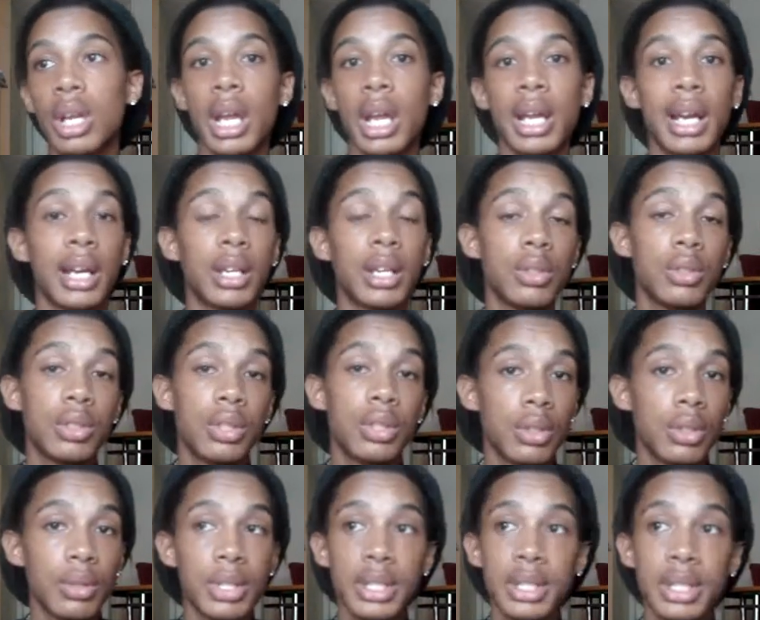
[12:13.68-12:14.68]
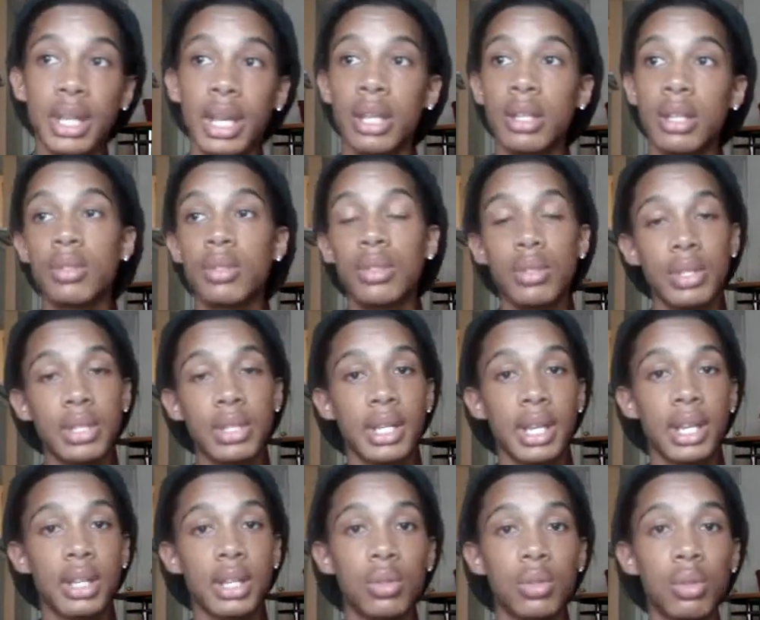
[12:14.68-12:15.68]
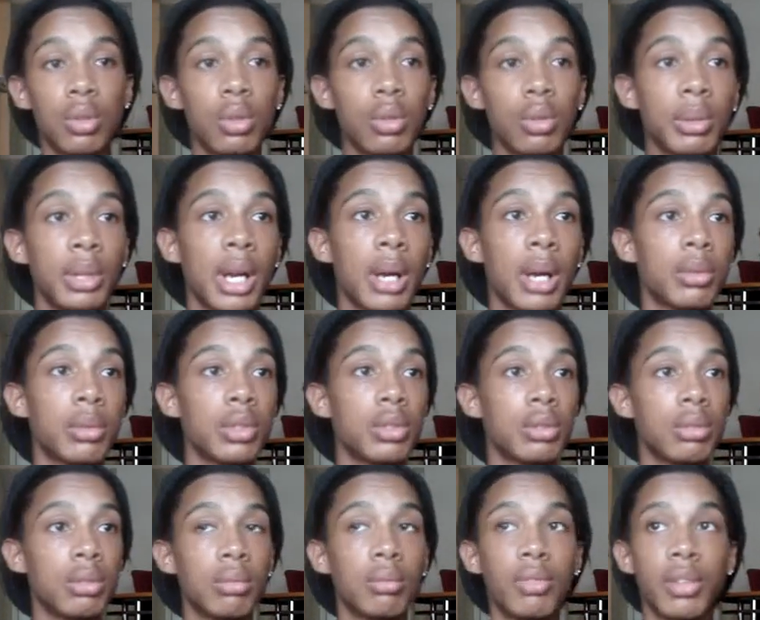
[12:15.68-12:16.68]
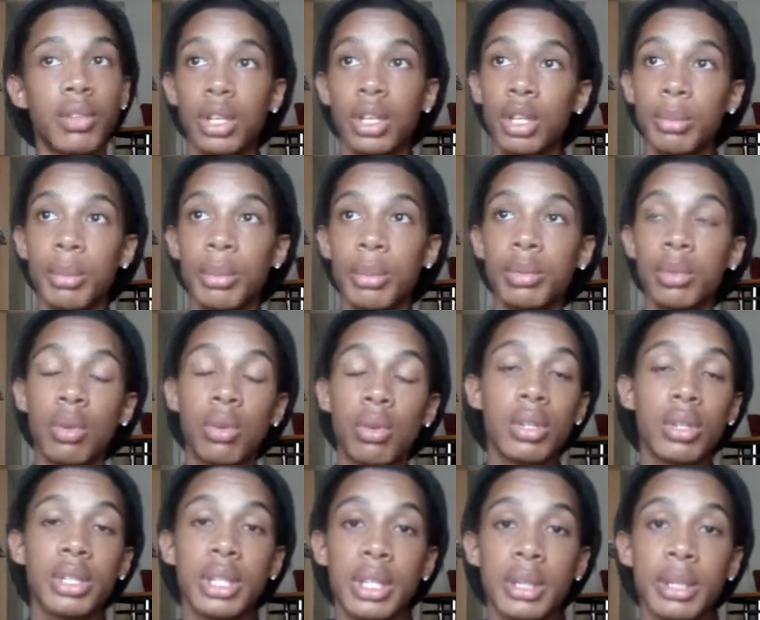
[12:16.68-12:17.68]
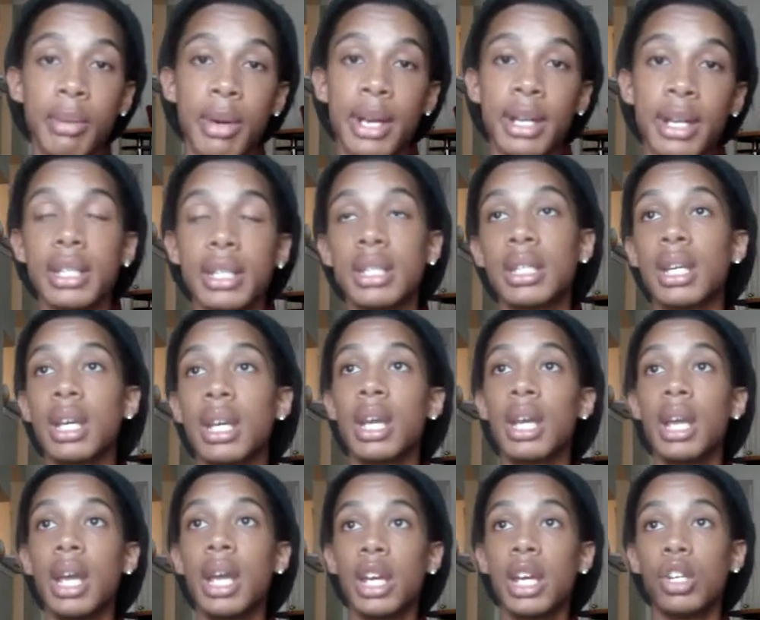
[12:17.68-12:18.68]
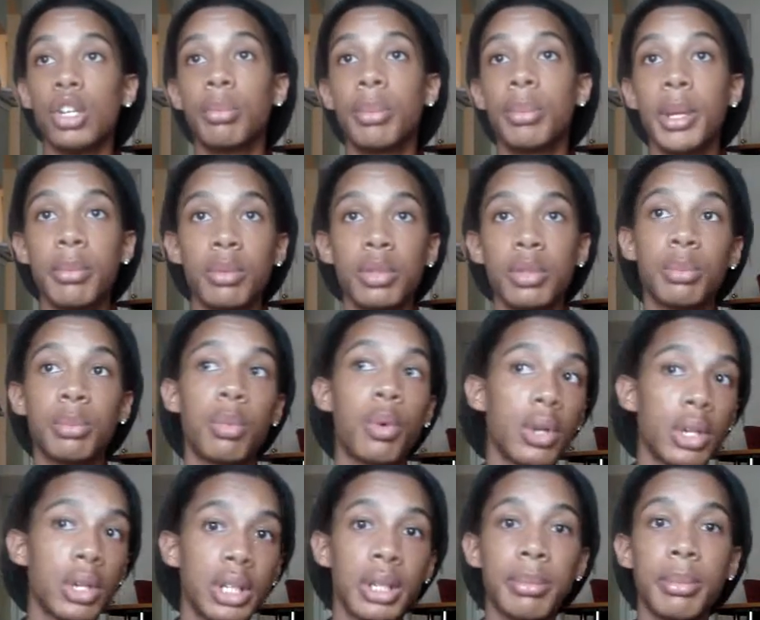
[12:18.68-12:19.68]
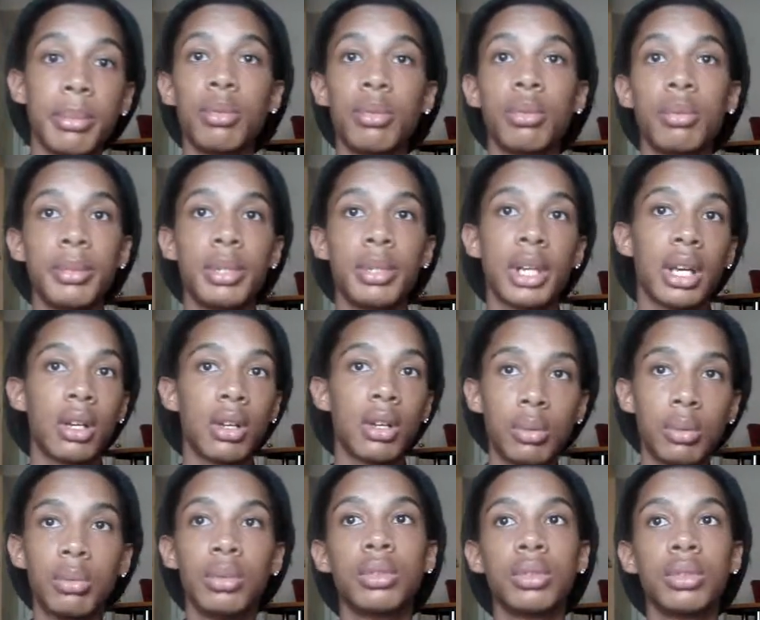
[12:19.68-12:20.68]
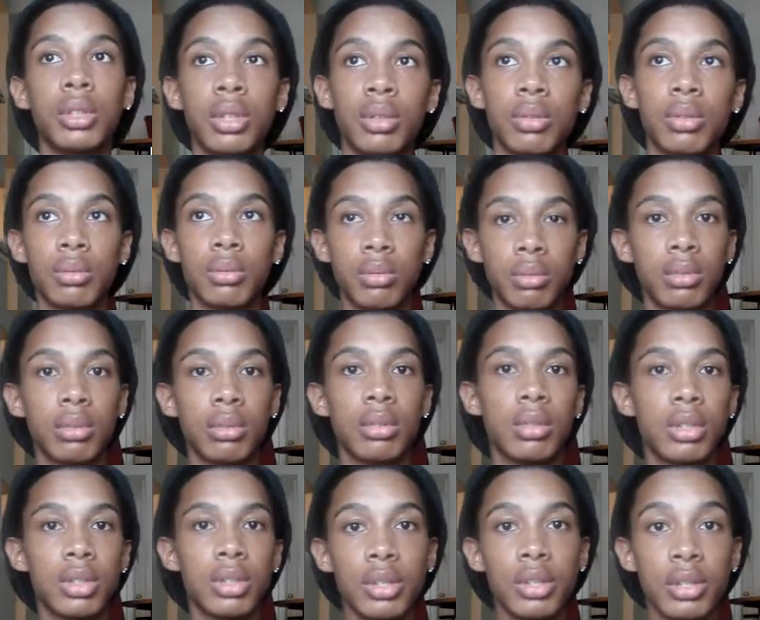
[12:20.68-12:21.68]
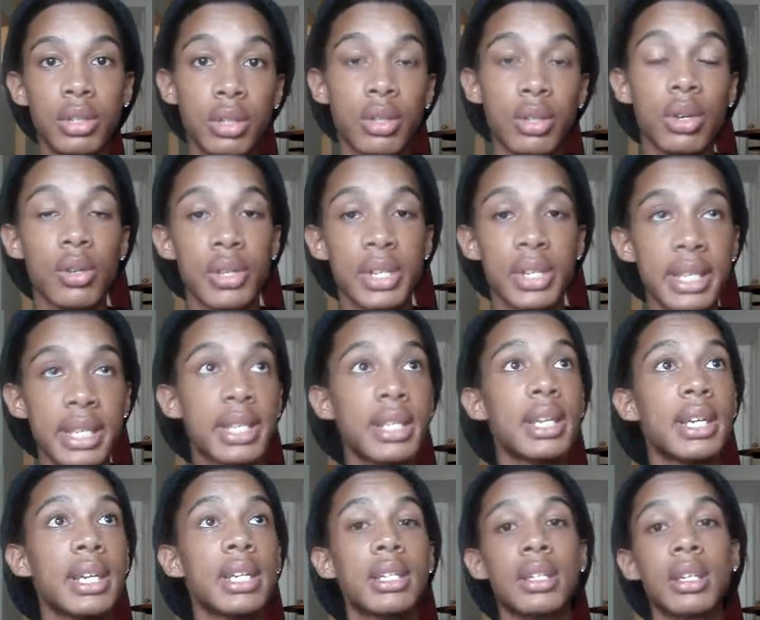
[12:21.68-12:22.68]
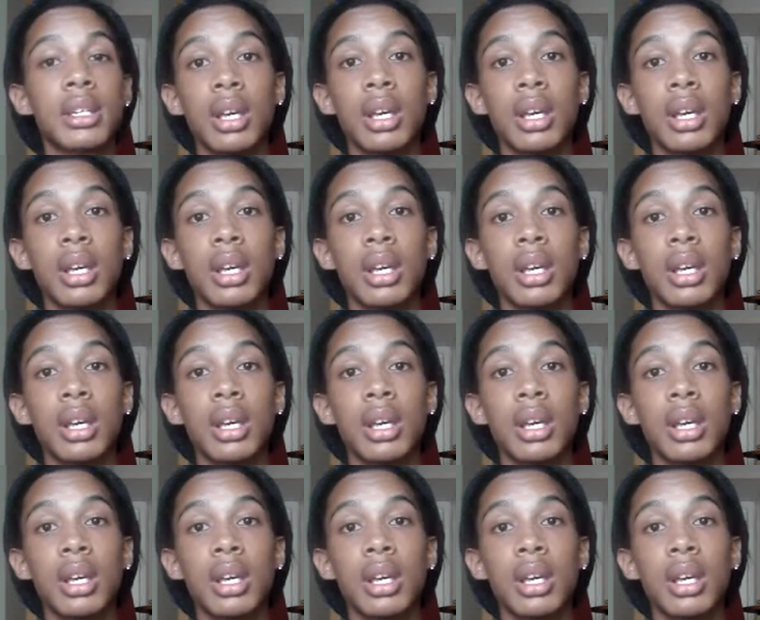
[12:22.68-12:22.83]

and I used to do this. I used to do this thing in school when I would feel other people's auras as practice, and people supported it. People would be like, oh well, sense this,